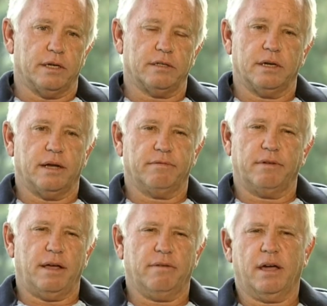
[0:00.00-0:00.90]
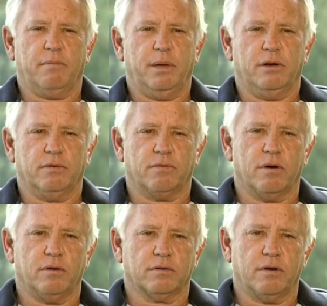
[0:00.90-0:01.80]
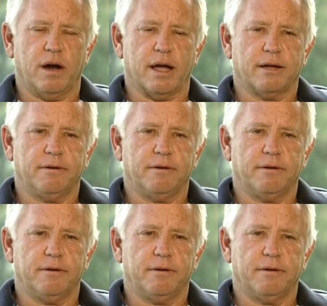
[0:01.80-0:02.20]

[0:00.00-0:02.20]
I said, I've got to be on the wrong track.